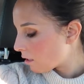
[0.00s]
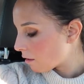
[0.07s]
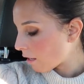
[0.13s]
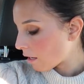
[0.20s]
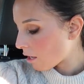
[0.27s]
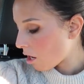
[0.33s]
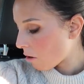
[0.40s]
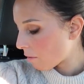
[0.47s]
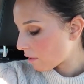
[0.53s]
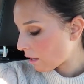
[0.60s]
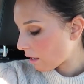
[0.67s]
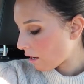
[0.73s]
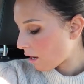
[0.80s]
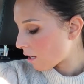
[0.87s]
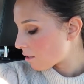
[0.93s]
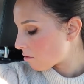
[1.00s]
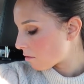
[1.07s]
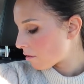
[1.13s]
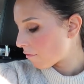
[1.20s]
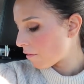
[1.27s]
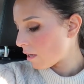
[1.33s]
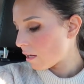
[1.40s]
let go and let God
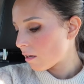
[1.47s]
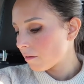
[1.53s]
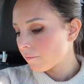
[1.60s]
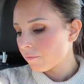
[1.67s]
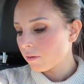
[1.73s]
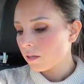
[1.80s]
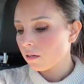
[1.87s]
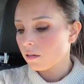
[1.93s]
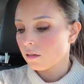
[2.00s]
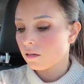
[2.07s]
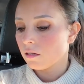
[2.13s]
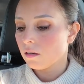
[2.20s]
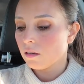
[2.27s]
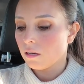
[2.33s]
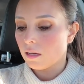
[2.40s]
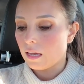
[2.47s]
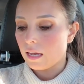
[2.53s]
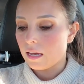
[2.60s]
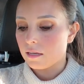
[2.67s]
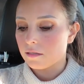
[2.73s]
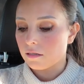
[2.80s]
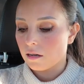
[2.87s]
sort of thing.
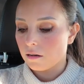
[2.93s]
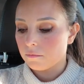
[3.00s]
And